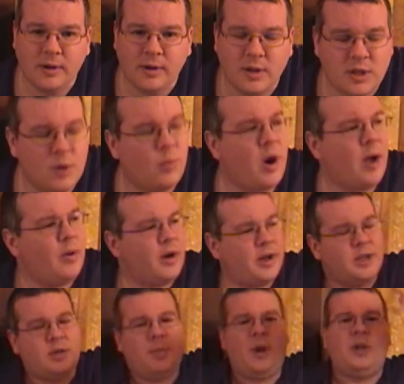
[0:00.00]
So why would
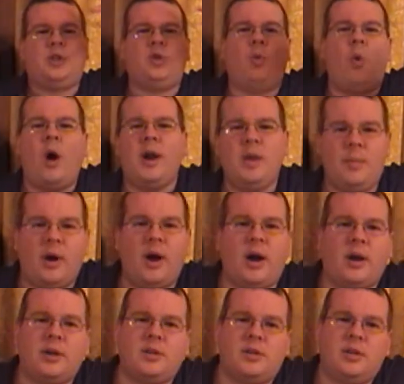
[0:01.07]
I spend 20
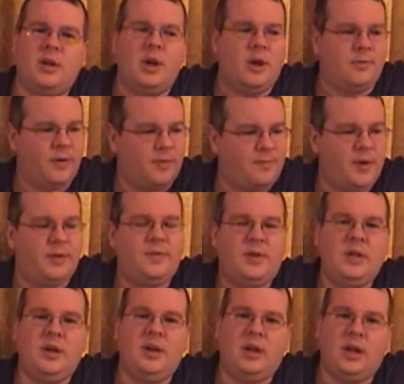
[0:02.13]
bucks for
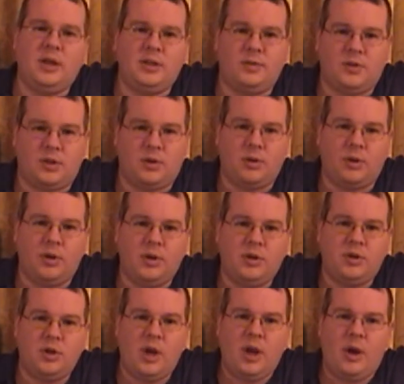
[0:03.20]
15 gigs of
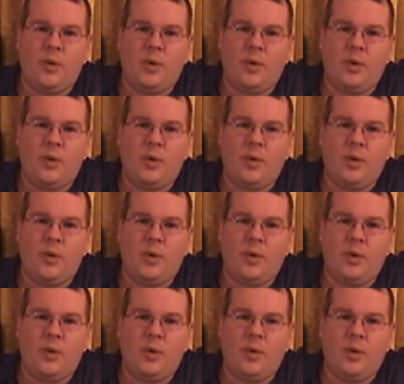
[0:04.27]
storage